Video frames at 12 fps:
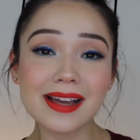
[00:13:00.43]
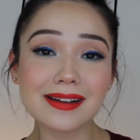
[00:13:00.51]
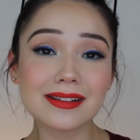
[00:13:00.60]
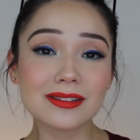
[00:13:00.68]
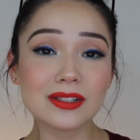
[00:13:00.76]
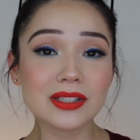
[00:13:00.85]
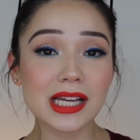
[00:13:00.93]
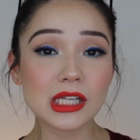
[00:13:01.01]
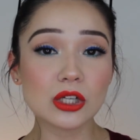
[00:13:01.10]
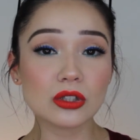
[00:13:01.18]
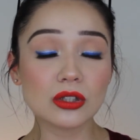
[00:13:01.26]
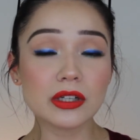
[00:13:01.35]
that color
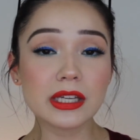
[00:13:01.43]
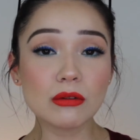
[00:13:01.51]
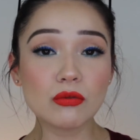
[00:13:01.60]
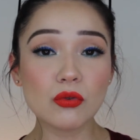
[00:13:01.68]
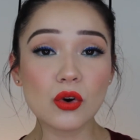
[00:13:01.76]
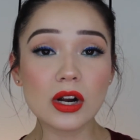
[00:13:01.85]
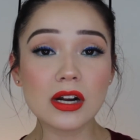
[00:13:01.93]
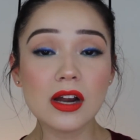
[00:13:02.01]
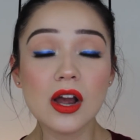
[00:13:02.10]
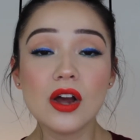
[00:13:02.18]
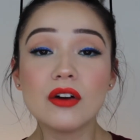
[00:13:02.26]
that you're looking for,